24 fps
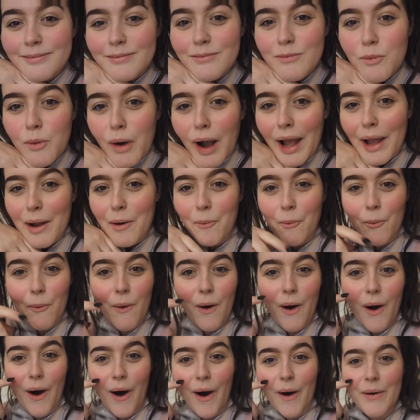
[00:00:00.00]
Right,
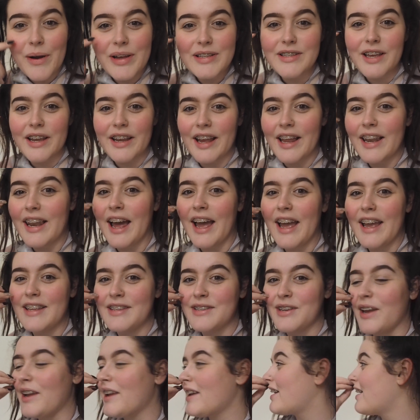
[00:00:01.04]
wow, it's like an, it's
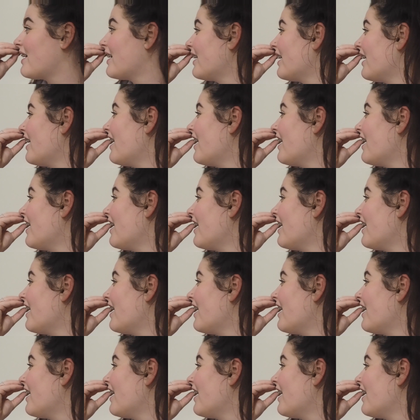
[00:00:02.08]
like